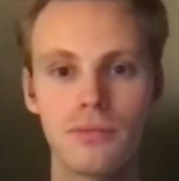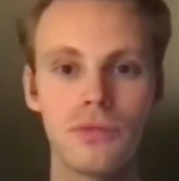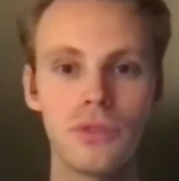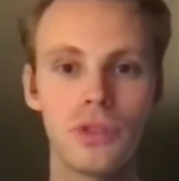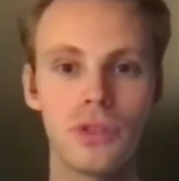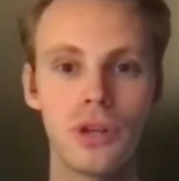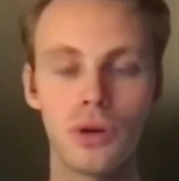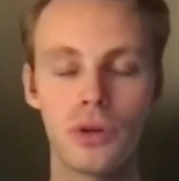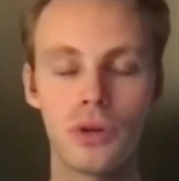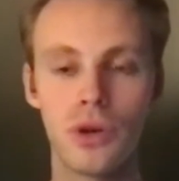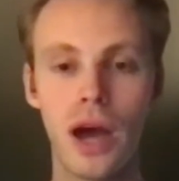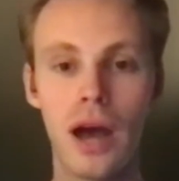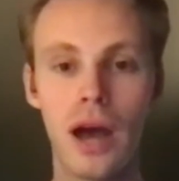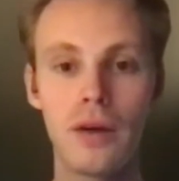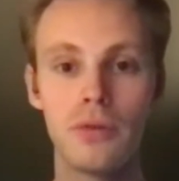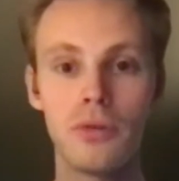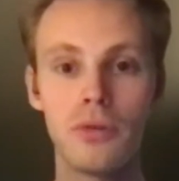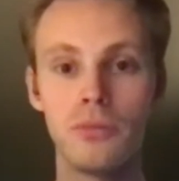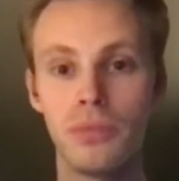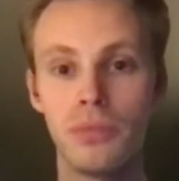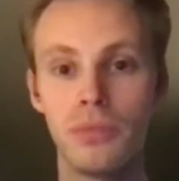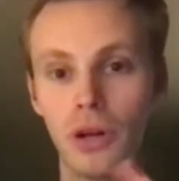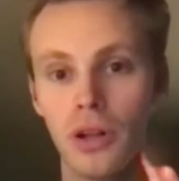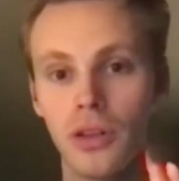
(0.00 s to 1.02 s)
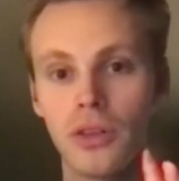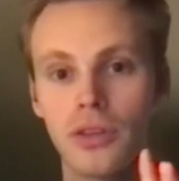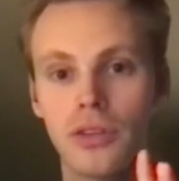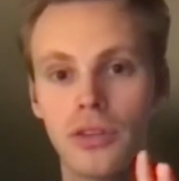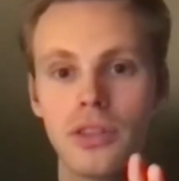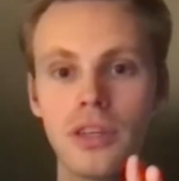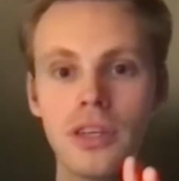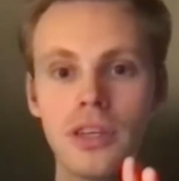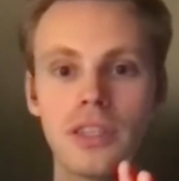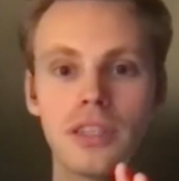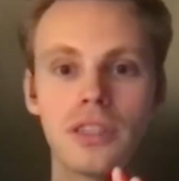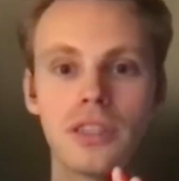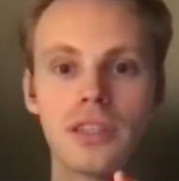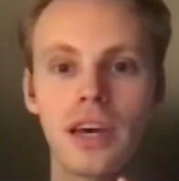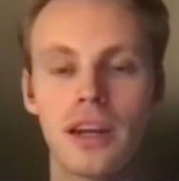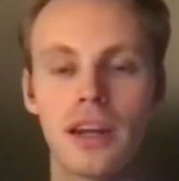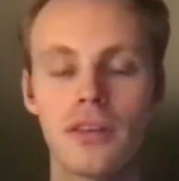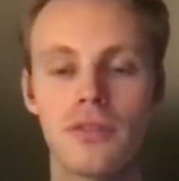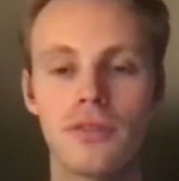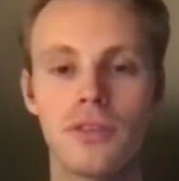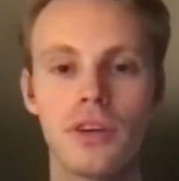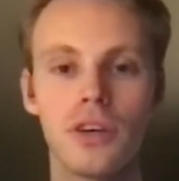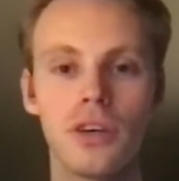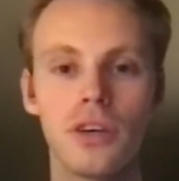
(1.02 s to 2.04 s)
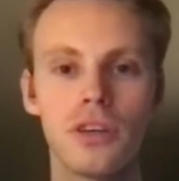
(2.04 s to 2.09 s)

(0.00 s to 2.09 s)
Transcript: you build this kind of